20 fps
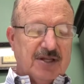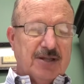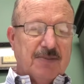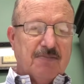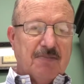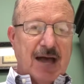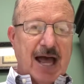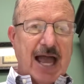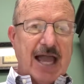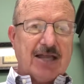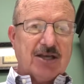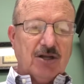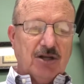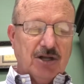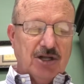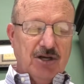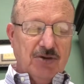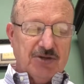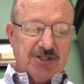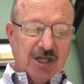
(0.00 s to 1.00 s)

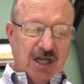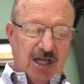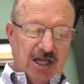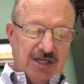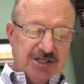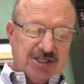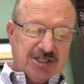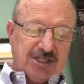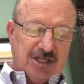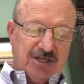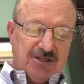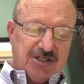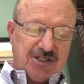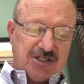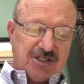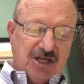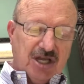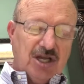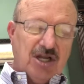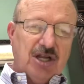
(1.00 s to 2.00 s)
Michal, who was also
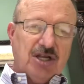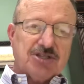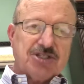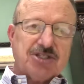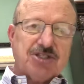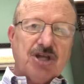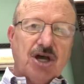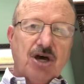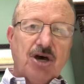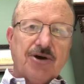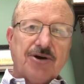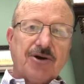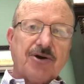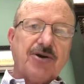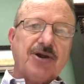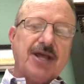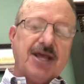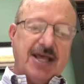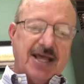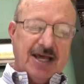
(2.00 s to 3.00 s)
Saul's
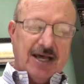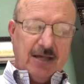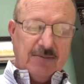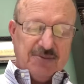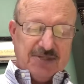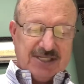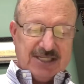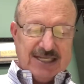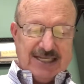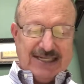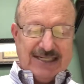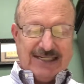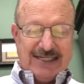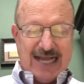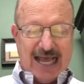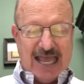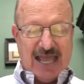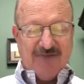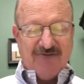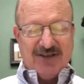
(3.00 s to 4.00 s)
daughter, helps
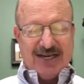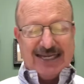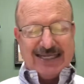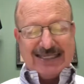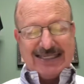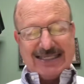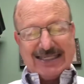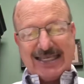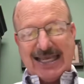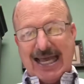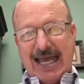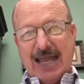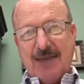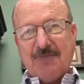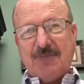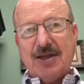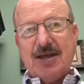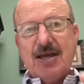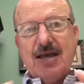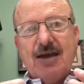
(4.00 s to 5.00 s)
David
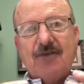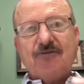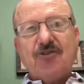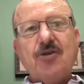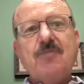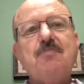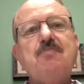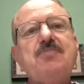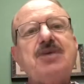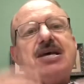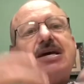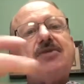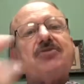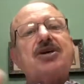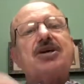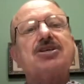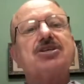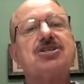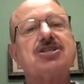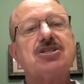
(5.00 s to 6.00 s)
escape from men
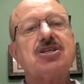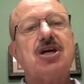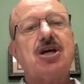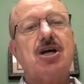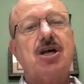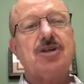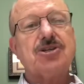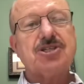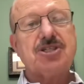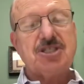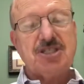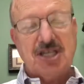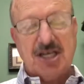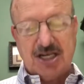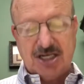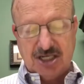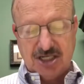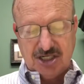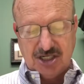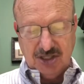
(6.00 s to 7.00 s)
that Saul
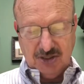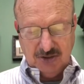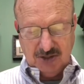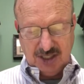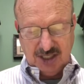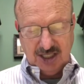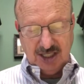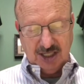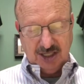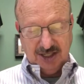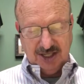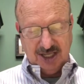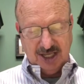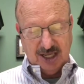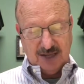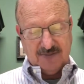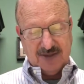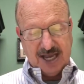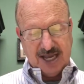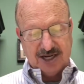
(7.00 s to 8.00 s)
sent to kill
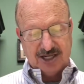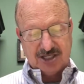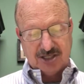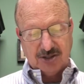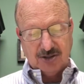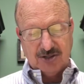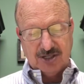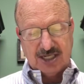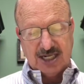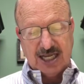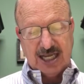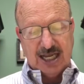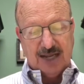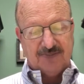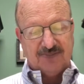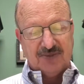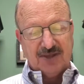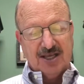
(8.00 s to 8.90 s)
him at a certain time.